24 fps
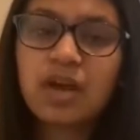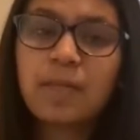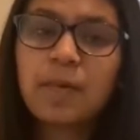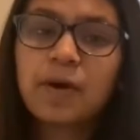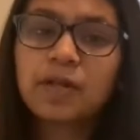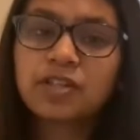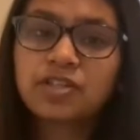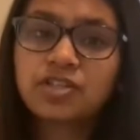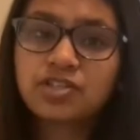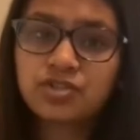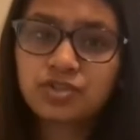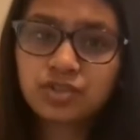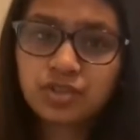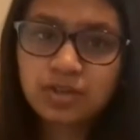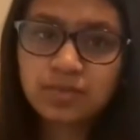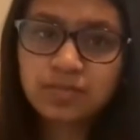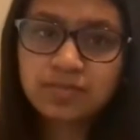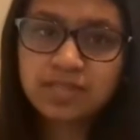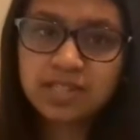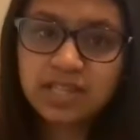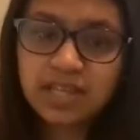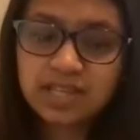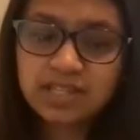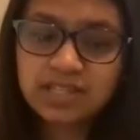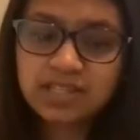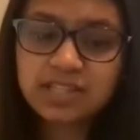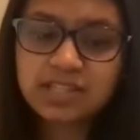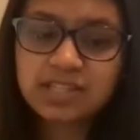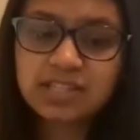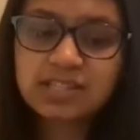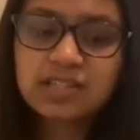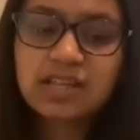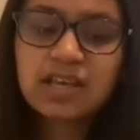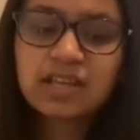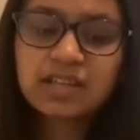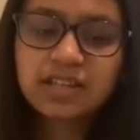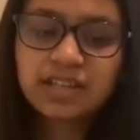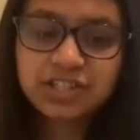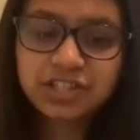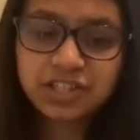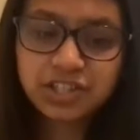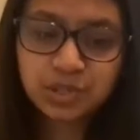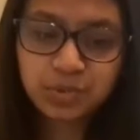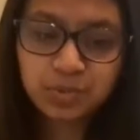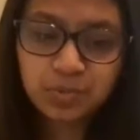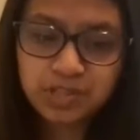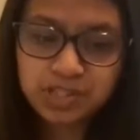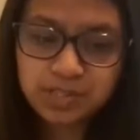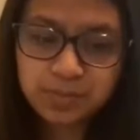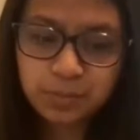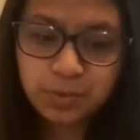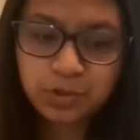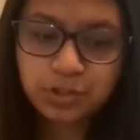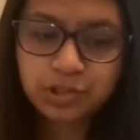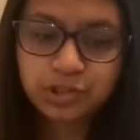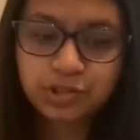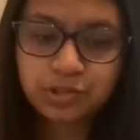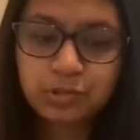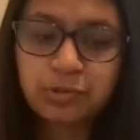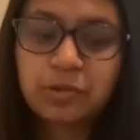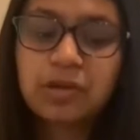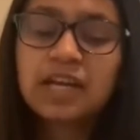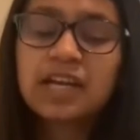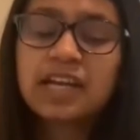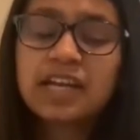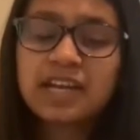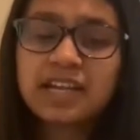about the circumstances that she was put through.